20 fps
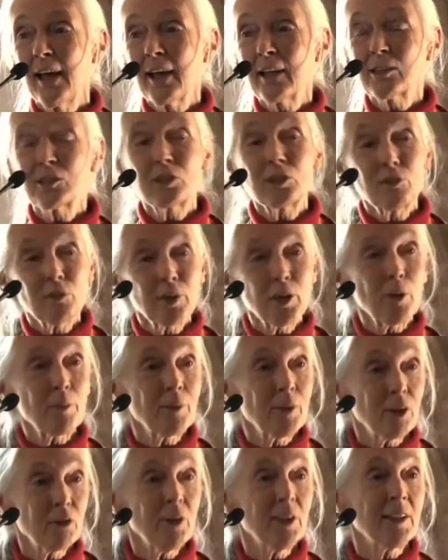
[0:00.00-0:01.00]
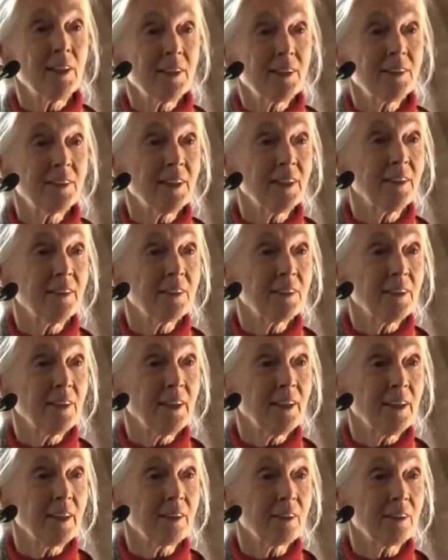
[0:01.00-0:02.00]
has developed the greatest
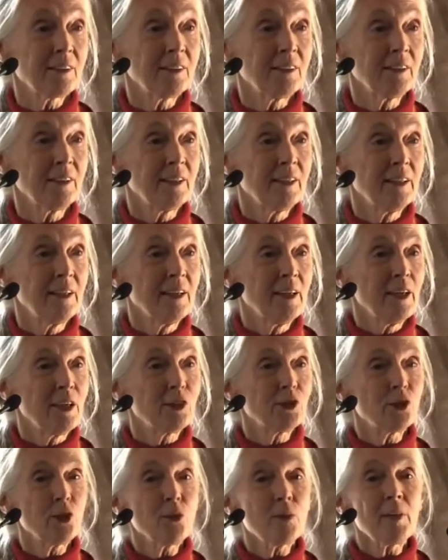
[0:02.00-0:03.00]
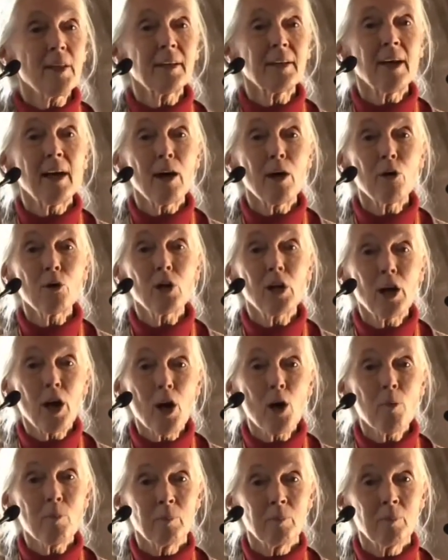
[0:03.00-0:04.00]
intellect. So then how
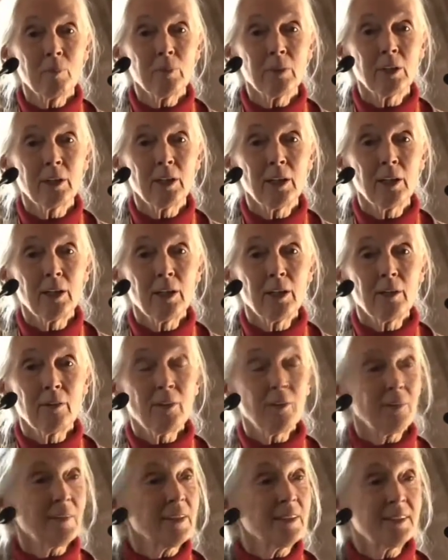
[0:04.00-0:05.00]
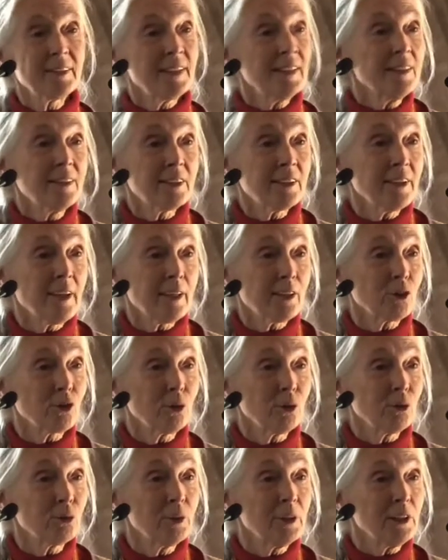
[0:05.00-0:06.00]
come that this
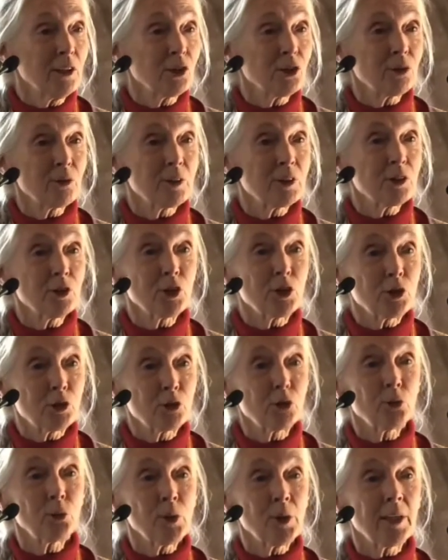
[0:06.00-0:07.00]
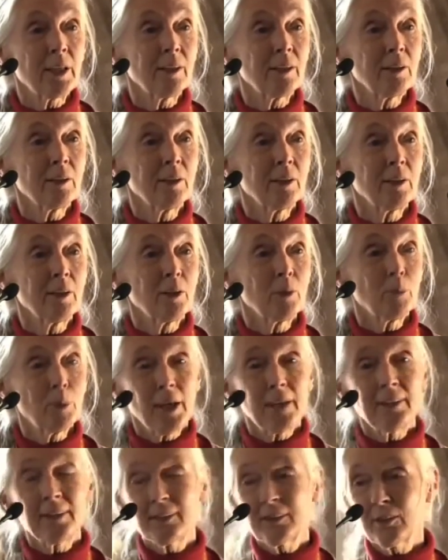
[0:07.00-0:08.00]
intellectual creature is destroying
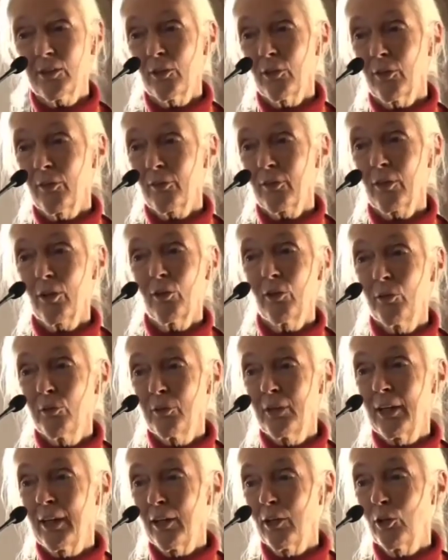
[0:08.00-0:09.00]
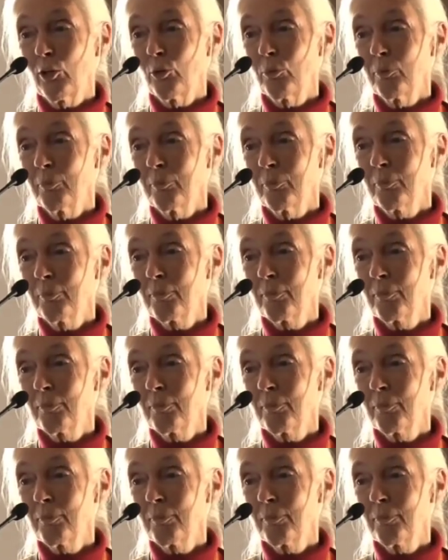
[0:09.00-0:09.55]
planet Earth, our only home?